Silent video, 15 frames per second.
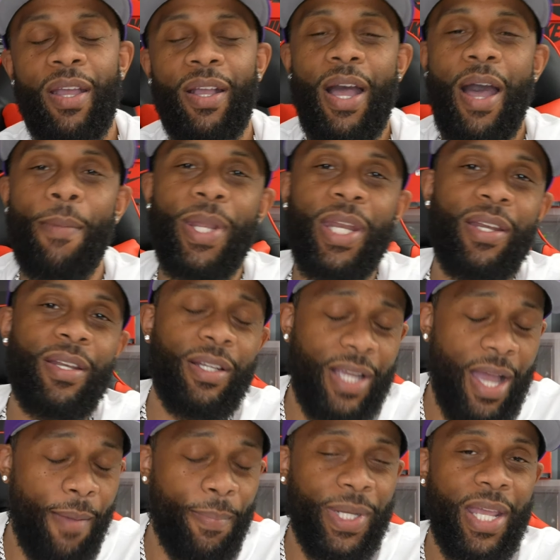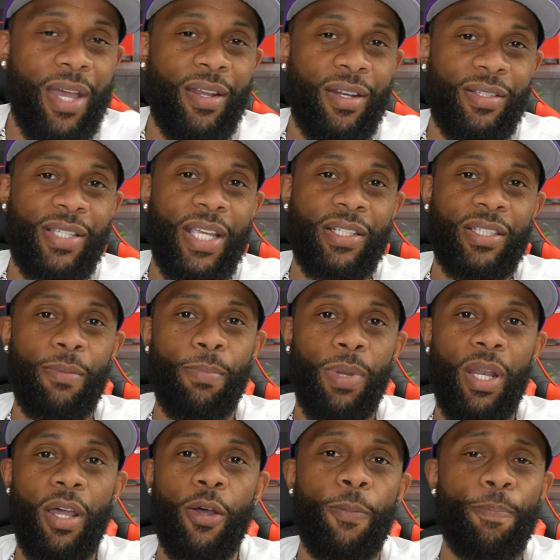Comment in, comment down in the section
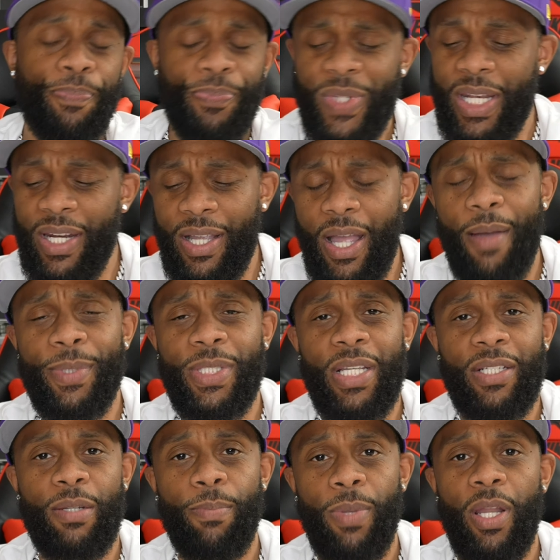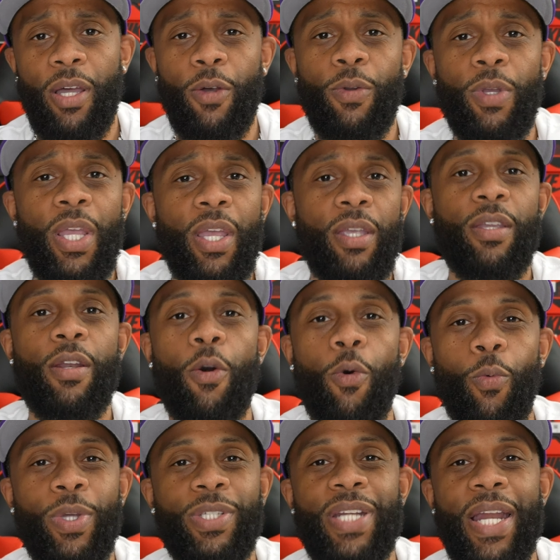below, in the comment section below, you know,
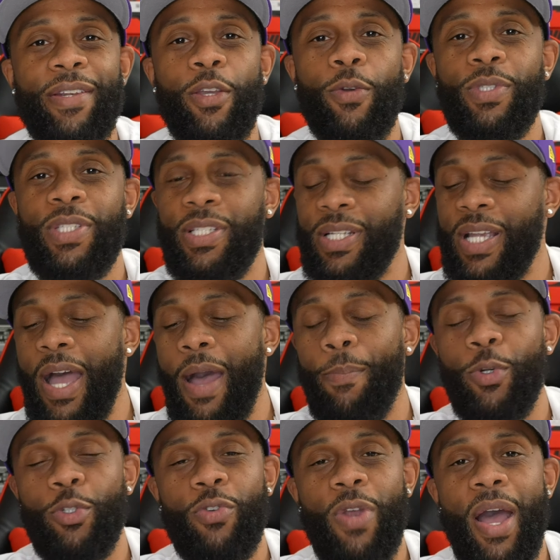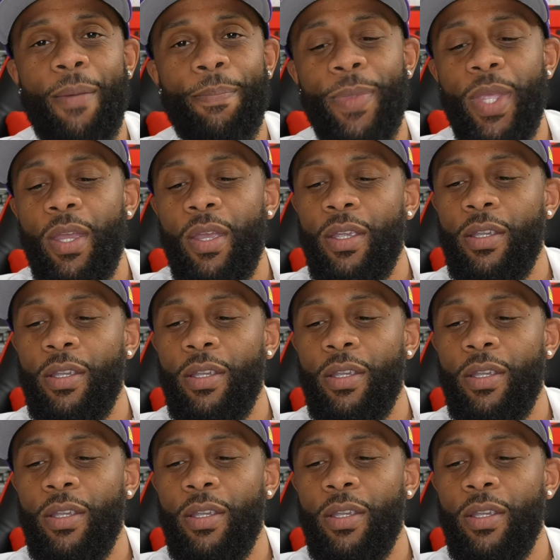what should I do? Is this a cop or drop?